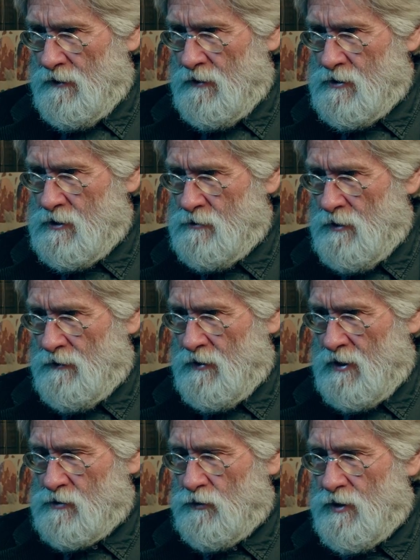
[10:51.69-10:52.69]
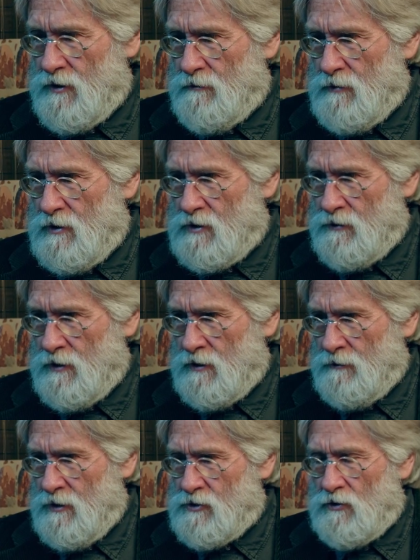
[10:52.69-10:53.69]
There seems to be a nice rhythm between
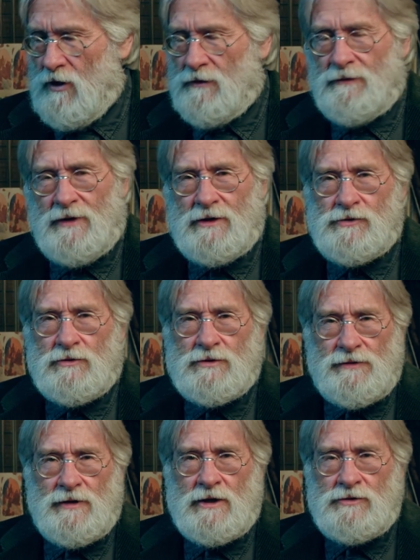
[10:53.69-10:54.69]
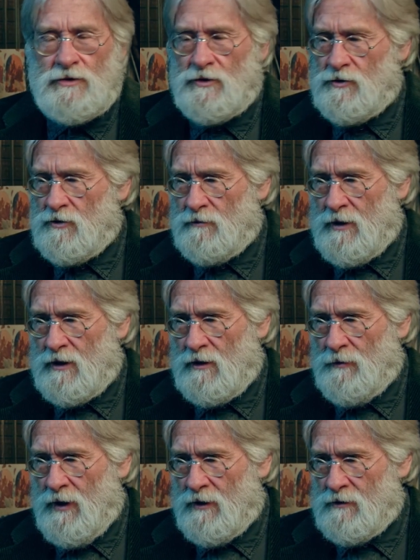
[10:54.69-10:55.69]
them. These are all the th- sorts of things you can do to make your
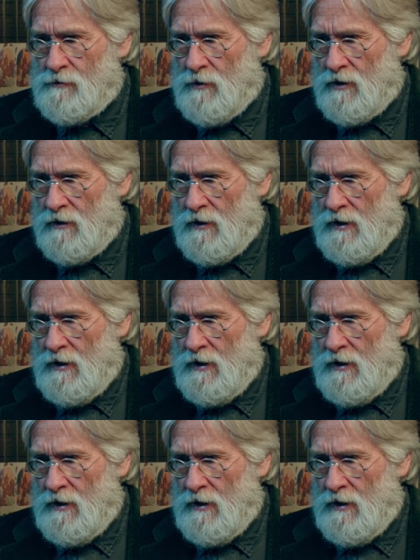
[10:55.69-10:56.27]
patterns better.